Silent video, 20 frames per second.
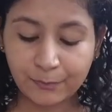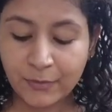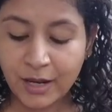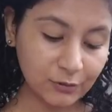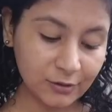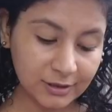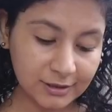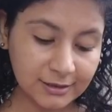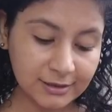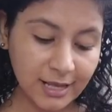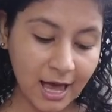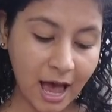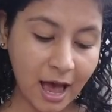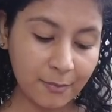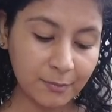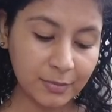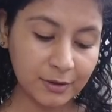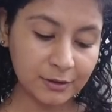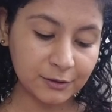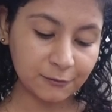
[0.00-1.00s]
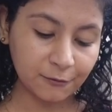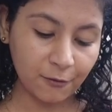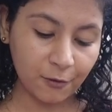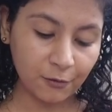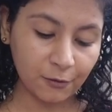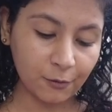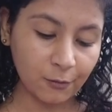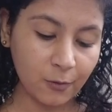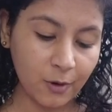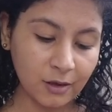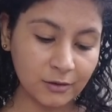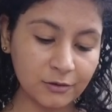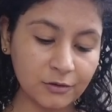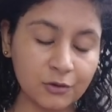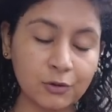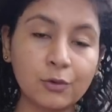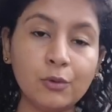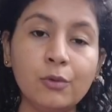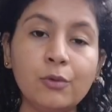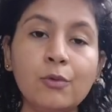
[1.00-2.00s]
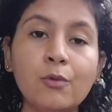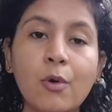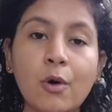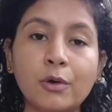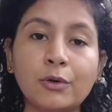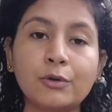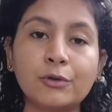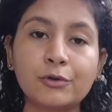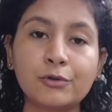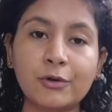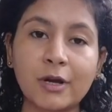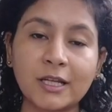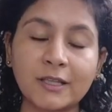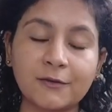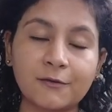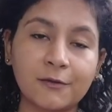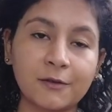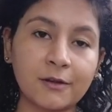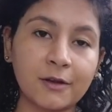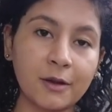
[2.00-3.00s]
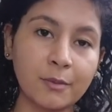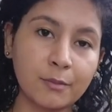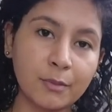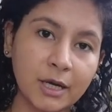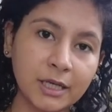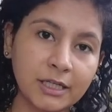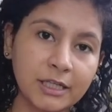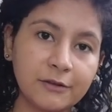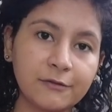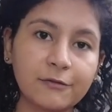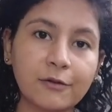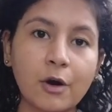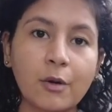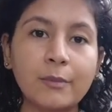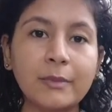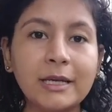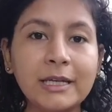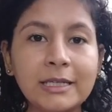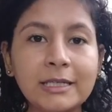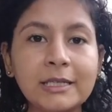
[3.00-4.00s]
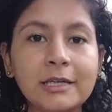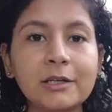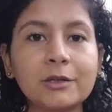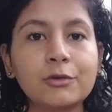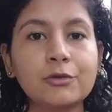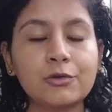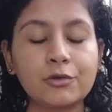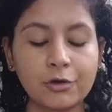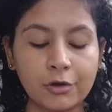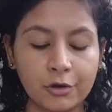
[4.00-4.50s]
So this app is for the ones who want to transfer their money from India to